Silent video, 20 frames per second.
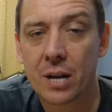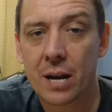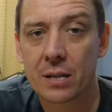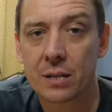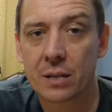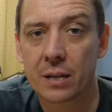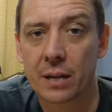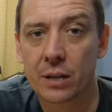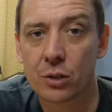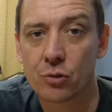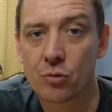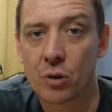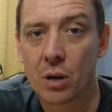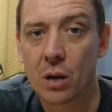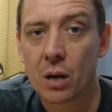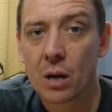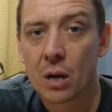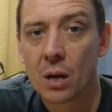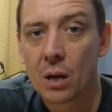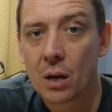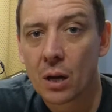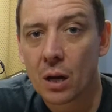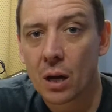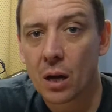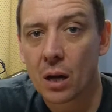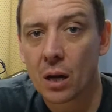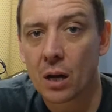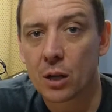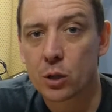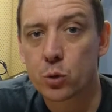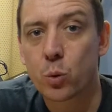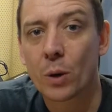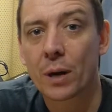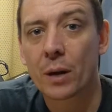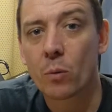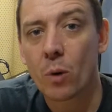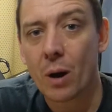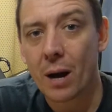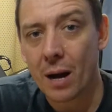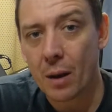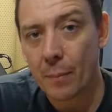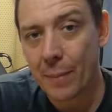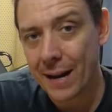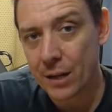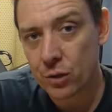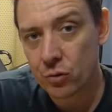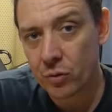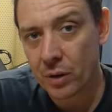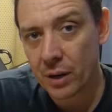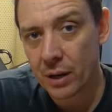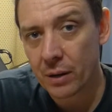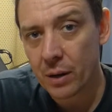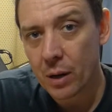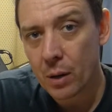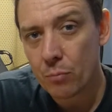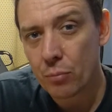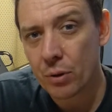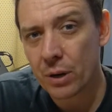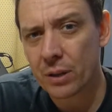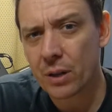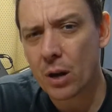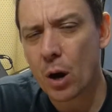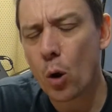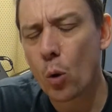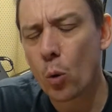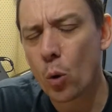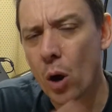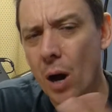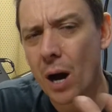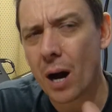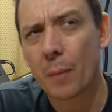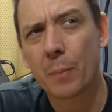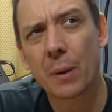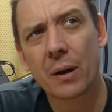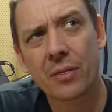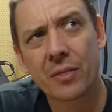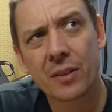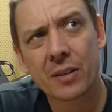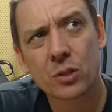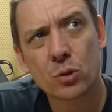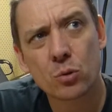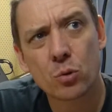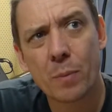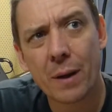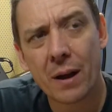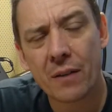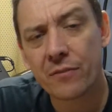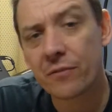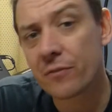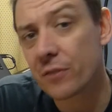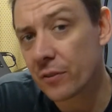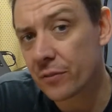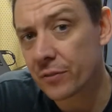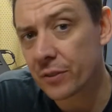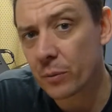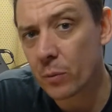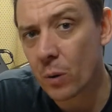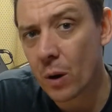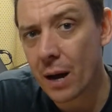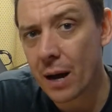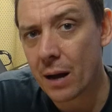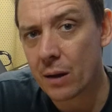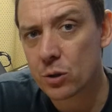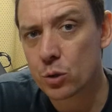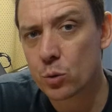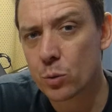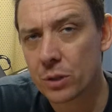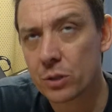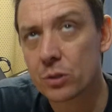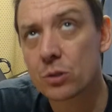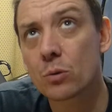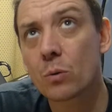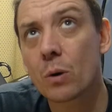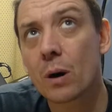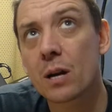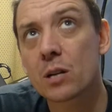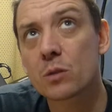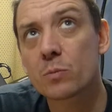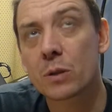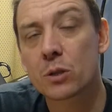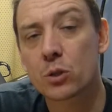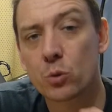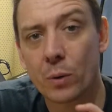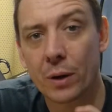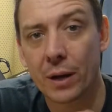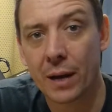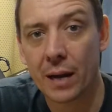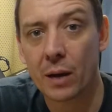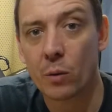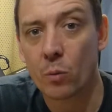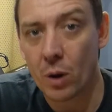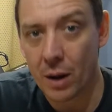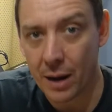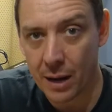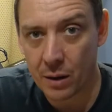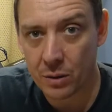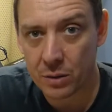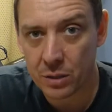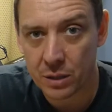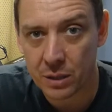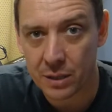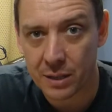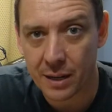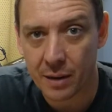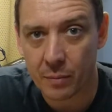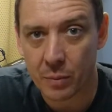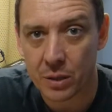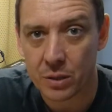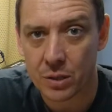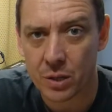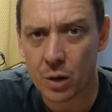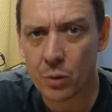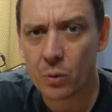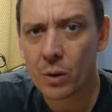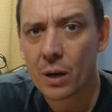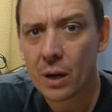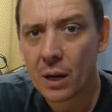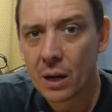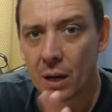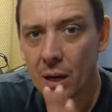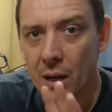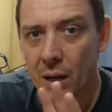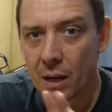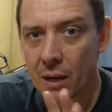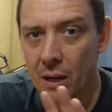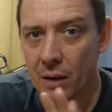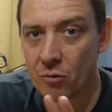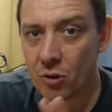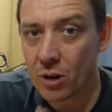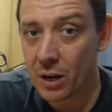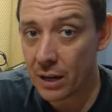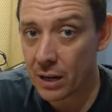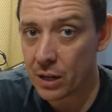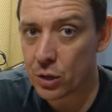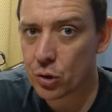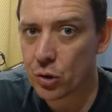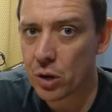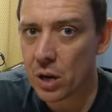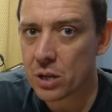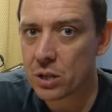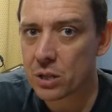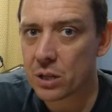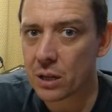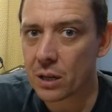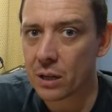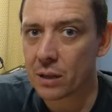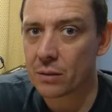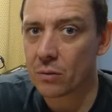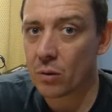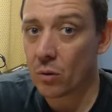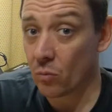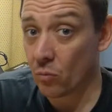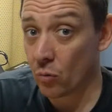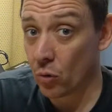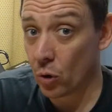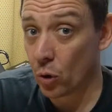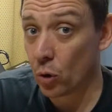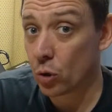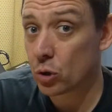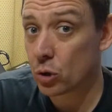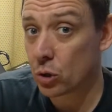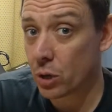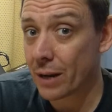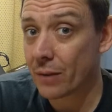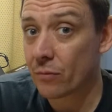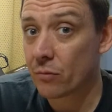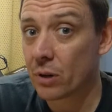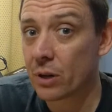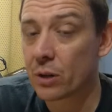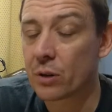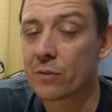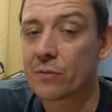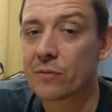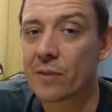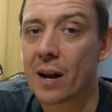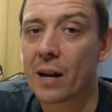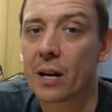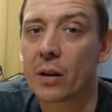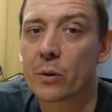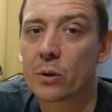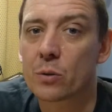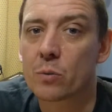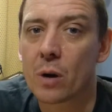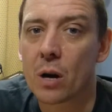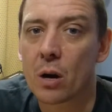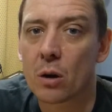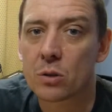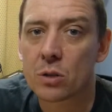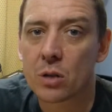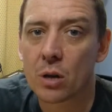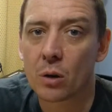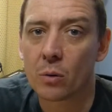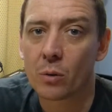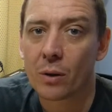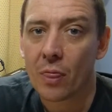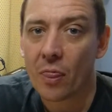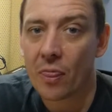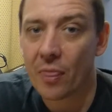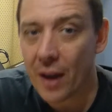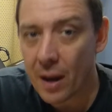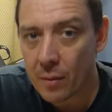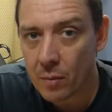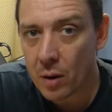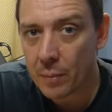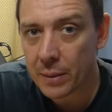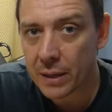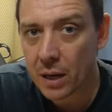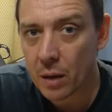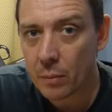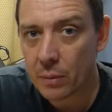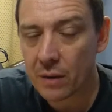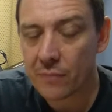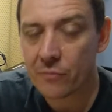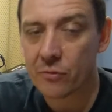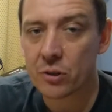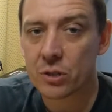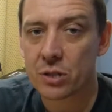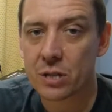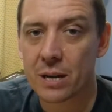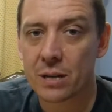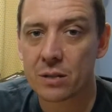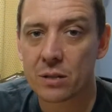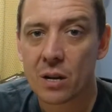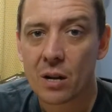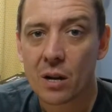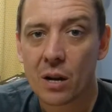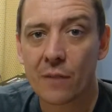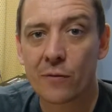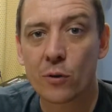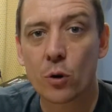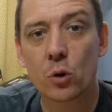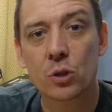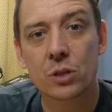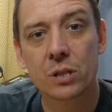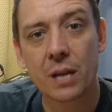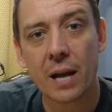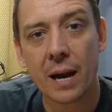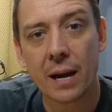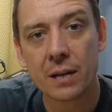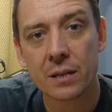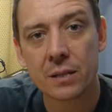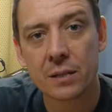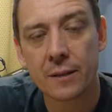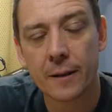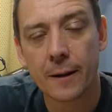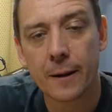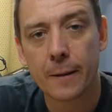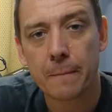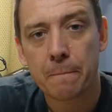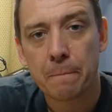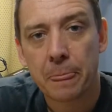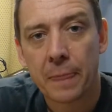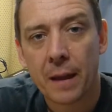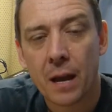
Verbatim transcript: has an extra uh, 20 watt hour battery in, bringing the whole lot up, I think, to about 50 watt hours, 22 watt hours plus 28 watt hours in the tablet. So really interesting and lo looks like really good value as well. So that might be coming in for a test. Of course, the Acer